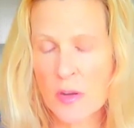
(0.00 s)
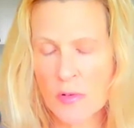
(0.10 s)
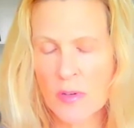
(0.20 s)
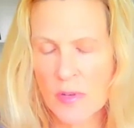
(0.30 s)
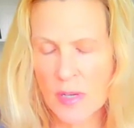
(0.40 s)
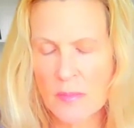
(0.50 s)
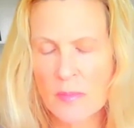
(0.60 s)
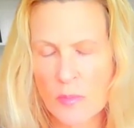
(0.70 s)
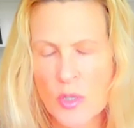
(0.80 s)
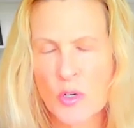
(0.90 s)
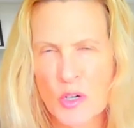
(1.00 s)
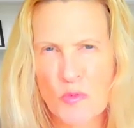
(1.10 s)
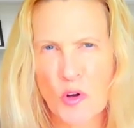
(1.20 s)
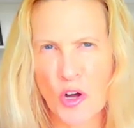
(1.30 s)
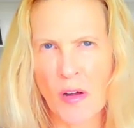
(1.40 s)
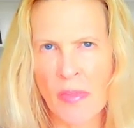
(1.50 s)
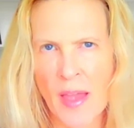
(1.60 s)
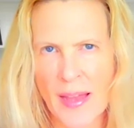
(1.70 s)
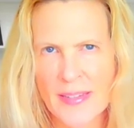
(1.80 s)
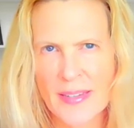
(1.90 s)
You can work on
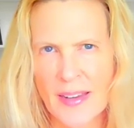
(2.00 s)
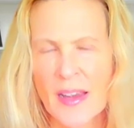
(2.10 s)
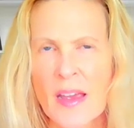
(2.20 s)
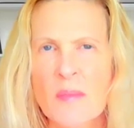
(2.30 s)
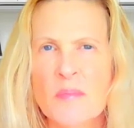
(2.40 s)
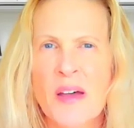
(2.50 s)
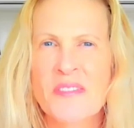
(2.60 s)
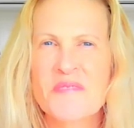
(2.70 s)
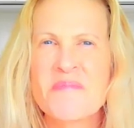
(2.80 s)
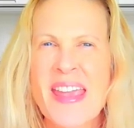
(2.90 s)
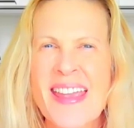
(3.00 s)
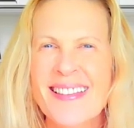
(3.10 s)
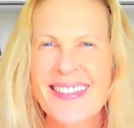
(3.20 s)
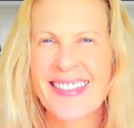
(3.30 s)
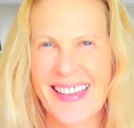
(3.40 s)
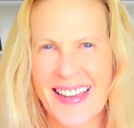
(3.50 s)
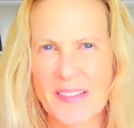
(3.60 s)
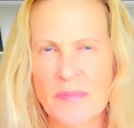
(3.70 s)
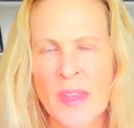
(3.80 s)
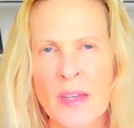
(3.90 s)
that. But the main
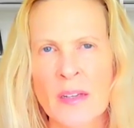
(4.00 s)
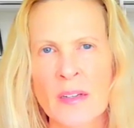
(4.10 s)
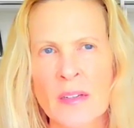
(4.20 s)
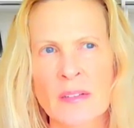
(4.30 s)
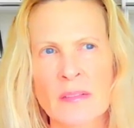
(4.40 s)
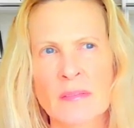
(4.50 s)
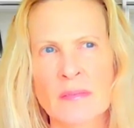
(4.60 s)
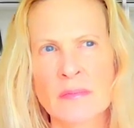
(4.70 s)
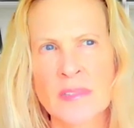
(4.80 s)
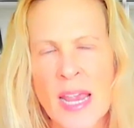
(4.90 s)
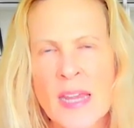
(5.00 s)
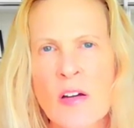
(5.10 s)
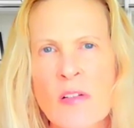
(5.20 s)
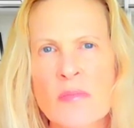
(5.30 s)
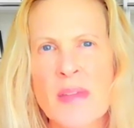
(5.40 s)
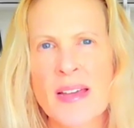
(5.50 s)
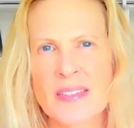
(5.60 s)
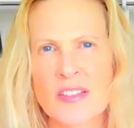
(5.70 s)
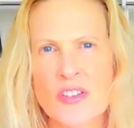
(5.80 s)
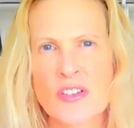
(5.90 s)
thing, take home
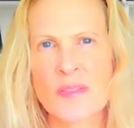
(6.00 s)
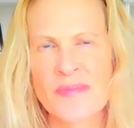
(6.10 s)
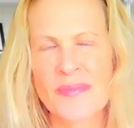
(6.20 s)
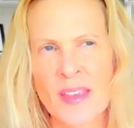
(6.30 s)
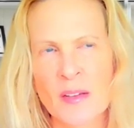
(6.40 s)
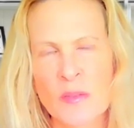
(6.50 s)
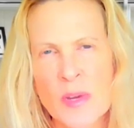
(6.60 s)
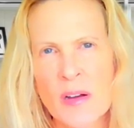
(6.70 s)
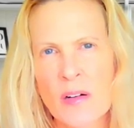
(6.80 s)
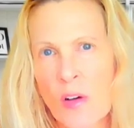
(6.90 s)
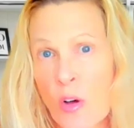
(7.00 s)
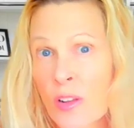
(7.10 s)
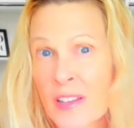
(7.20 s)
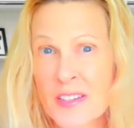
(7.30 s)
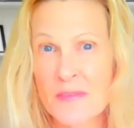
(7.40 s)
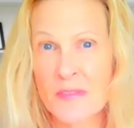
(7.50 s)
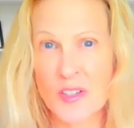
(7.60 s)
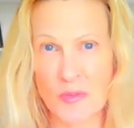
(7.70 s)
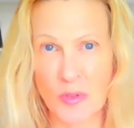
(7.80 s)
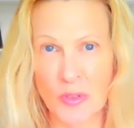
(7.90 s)
message, we are all
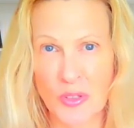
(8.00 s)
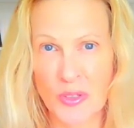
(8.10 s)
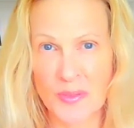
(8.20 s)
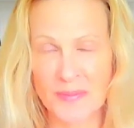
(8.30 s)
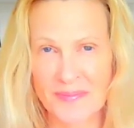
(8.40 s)
individuals.